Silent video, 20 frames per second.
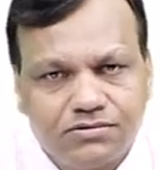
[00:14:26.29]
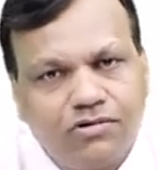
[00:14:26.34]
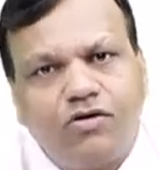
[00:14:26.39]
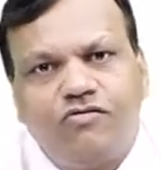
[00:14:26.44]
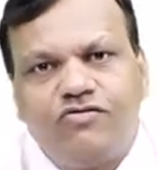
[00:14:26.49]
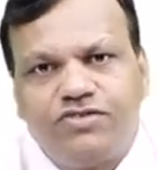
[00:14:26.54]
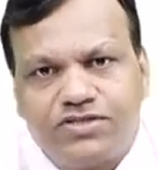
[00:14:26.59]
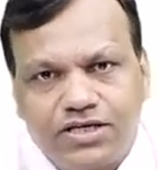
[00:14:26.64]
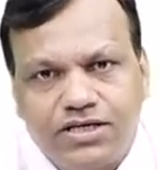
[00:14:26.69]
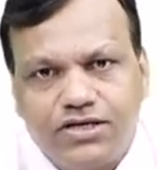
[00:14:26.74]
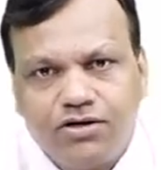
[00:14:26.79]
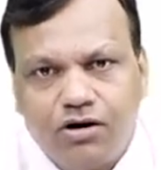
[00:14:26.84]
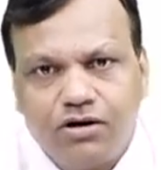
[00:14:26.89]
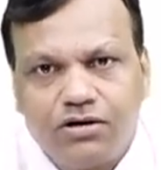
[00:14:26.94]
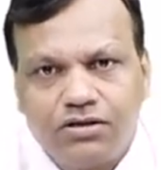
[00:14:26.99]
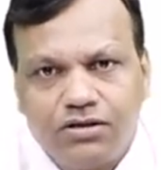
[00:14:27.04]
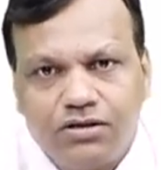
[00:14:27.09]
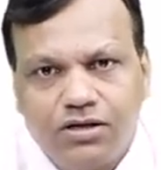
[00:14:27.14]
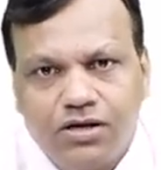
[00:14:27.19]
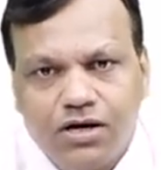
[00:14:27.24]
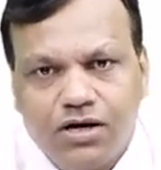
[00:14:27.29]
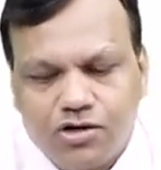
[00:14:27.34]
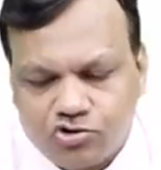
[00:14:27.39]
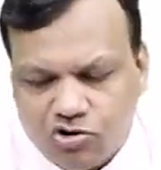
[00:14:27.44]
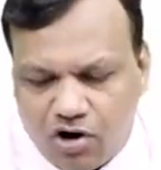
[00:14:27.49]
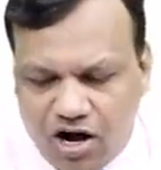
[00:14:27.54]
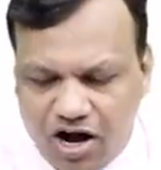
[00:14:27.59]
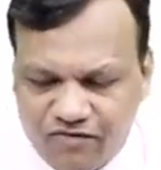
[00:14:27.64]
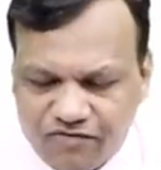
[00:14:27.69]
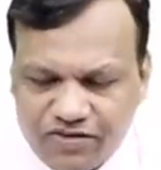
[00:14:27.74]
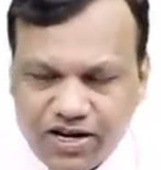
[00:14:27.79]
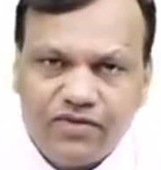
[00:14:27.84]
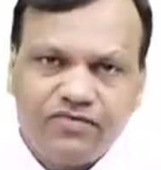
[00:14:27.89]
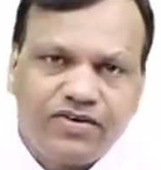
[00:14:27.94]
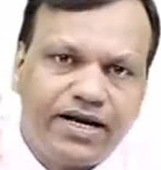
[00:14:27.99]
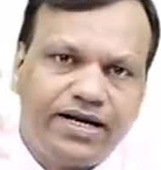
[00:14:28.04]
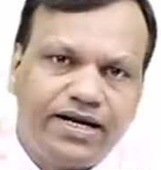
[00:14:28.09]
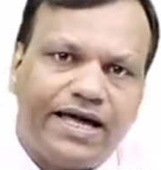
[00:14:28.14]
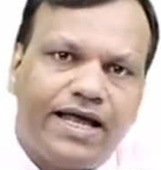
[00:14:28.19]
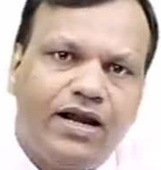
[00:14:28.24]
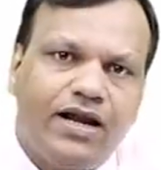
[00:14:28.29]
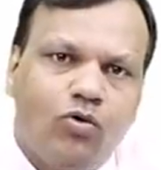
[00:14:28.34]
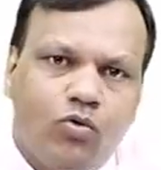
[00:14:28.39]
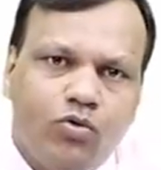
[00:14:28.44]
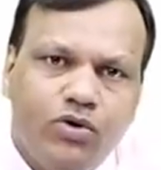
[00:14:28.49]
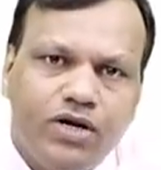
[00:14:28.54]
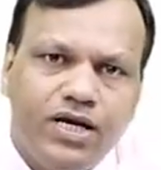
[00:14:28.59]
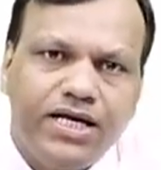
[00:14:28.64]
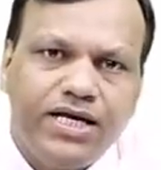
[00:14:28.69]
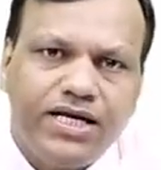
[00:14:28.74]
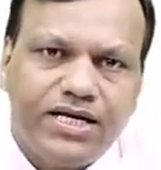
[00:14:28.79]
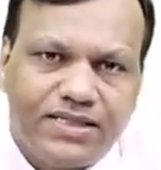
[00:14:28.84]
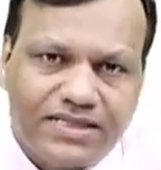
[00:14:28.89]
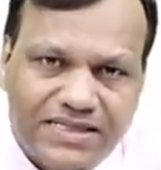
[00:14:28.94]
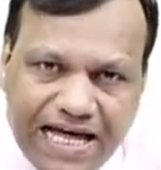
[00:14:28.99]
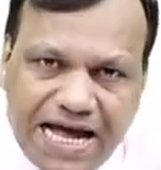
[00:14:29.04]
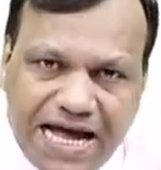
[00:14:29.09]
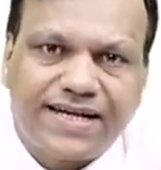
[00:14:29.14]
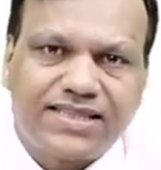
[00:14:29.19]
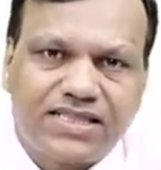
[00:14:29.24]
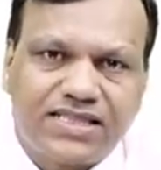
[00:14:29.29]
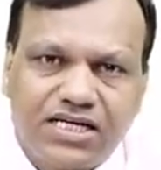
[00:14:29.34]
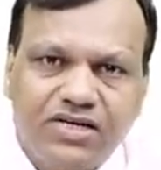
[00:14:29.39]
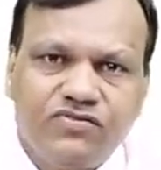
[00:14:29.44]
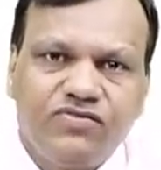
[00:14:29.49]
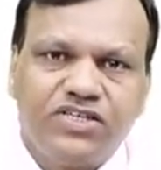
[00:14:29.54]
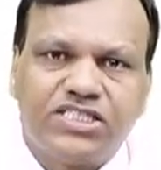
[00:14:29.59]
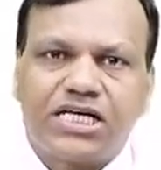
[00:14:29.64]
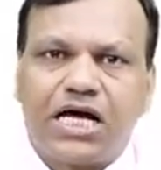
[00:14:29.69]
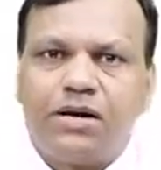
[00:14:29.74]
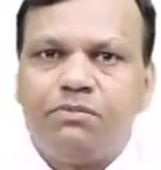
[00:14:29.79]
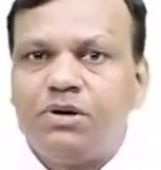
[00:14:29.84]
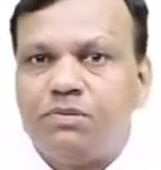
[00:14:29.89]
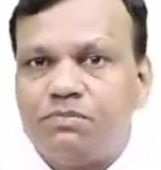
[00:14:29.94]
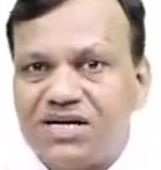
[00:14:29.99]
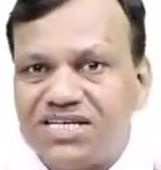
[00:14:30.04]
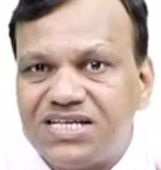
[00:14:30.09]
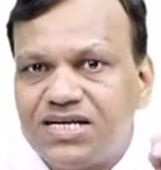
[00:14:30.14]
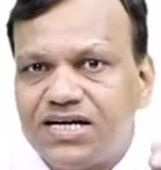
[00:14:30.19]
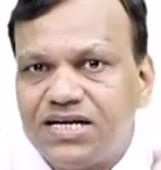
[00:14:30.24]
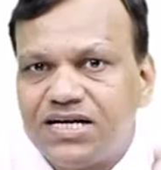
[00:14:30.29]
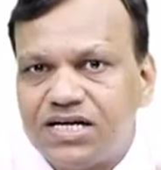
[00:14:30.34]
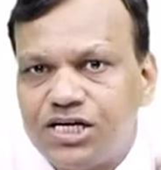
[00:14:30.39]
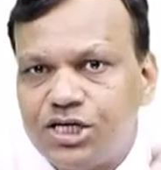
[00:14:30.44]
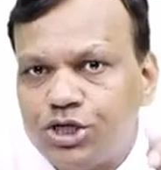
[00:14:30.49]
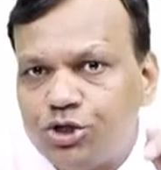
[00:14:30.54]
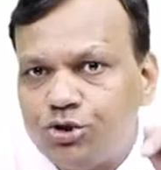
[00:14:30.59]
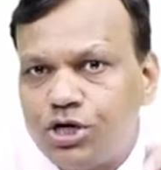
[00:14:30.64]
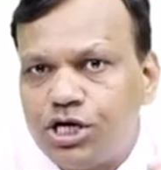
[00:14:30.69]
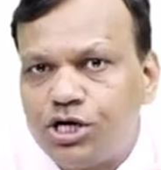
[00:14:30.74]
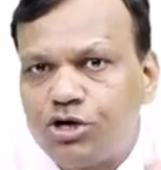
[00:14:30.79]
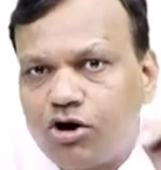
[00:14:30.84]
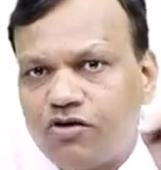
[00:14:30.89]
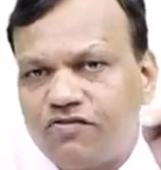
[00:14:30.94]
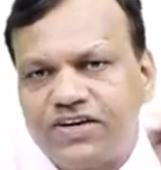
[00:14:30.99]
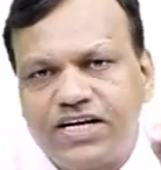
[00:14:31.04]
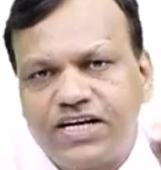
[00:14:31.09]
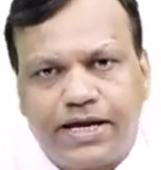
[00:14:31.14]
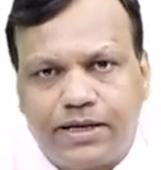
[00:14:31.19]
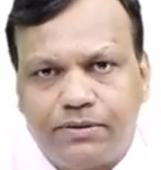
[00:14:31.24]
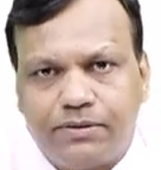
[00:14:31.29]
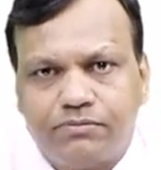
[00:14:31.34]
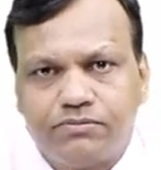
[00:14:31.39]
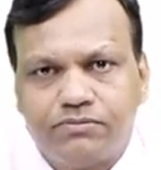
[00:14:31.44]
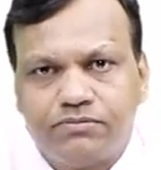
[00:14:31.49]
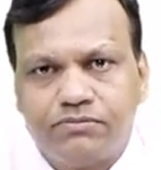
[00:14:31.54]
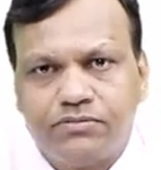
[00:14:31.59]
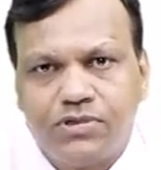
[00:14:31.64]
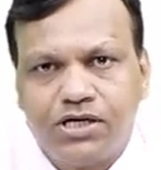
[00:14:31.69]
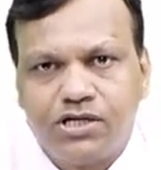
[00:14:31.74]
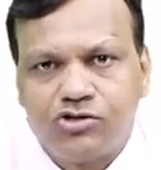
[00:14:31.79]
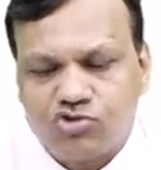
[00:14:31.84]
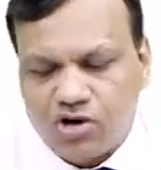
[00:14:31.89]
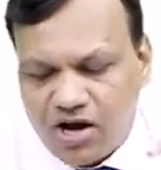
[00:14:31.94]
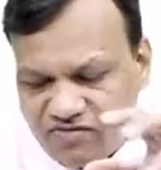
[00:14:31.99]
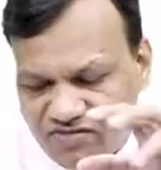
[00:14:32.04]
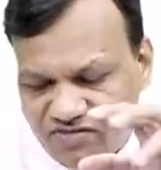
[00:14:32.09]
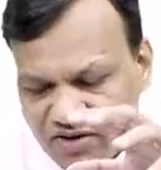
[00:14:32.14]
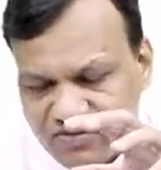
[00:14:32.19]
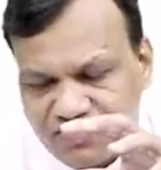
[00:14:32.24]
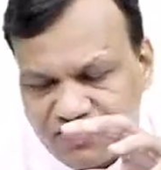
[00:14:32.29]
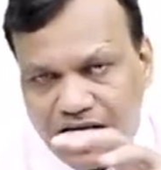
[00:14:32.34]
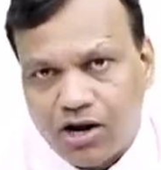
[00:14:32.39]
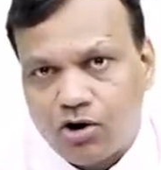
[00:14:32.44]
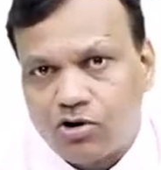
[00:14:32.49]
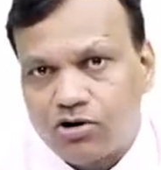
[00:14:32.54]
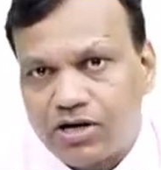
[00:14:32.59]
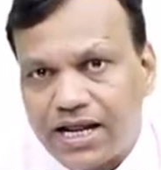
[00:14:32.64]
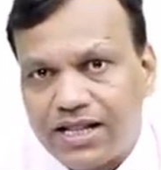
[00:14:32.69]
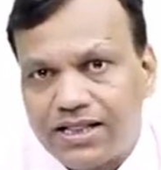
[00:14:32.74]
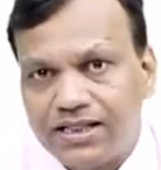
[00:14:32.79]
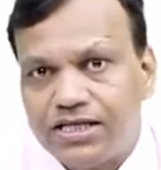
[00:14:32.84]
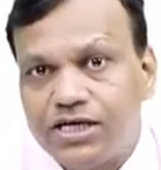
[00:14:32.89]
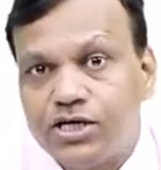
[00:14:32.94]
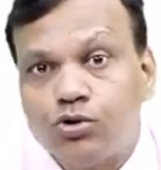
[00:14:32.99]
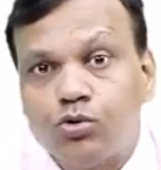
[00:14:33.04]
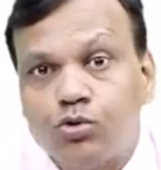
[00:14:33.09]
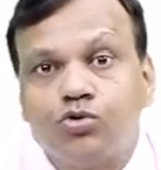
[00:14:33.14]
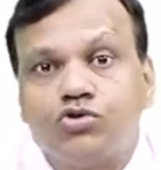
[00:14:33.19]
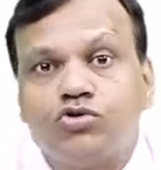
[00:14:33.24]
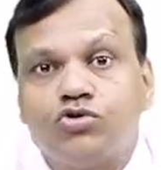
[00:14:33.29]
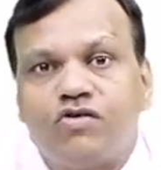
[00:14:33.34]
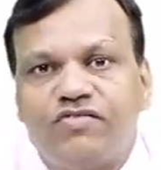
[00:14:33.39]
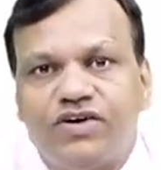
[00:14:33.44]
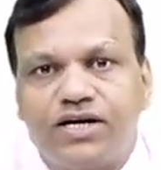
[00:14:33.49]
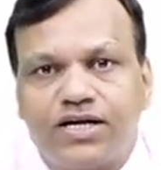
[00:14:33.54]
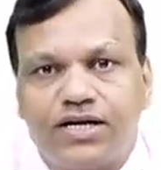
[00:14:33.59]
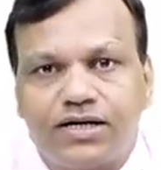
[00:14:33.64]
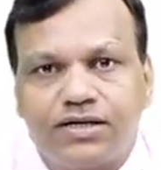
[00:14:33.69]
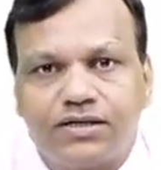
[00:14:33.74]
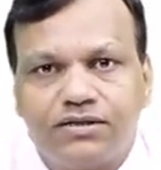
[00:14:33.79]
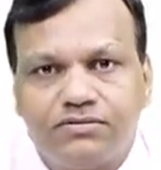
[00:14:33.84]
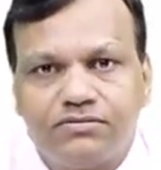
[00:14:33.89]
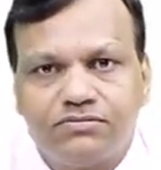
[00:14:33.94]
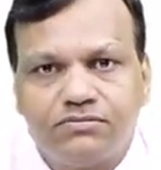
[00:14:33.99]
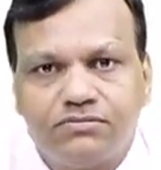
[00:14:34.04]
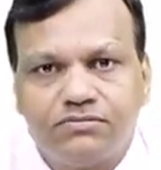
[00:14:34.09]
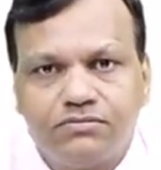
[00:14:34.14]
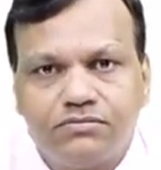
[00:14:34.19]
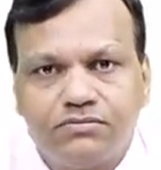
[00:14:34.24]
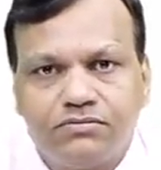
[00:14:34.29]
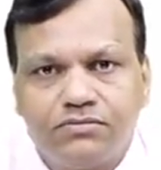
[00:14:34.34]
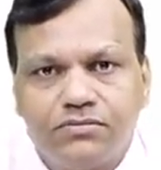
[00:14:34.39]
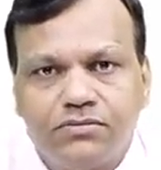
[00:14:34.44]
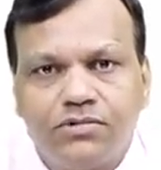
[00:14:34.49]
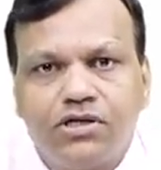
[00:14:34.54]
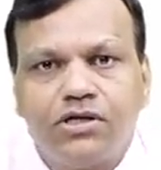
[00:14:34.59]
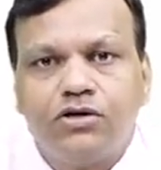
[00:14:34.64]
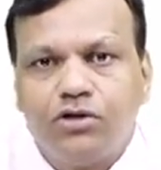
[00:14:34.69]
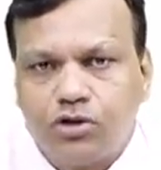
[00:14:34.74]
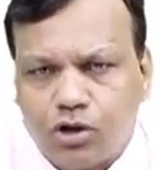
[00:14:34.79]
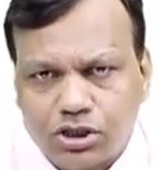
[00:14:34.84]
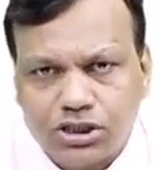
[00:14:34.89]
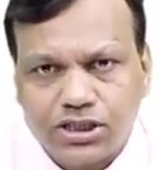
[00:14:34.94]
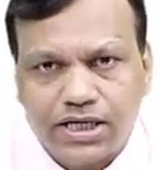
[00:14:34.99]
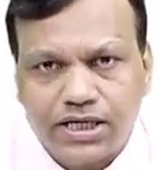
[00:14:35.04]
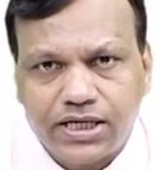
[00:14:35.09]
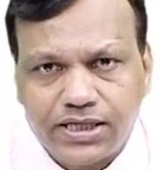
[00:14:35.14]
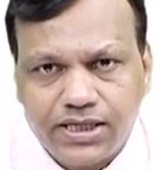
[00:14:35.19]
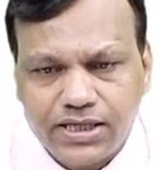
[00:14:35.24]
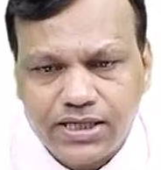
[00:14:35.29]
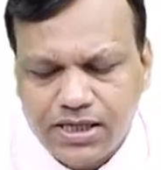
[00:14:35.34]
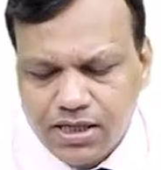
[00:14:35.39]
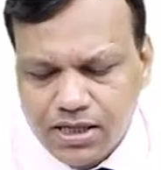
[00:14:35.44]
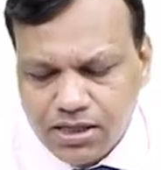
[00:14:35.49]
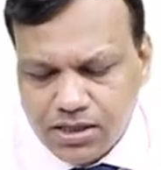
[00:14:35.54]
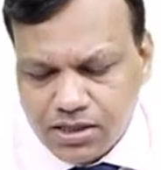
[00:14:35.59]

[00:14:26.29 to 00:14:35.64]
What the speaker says: Obviously not. So half-life can tell only that thing which can be measured in unit of time. So half-life cannot tell the dose of a drug. Logically,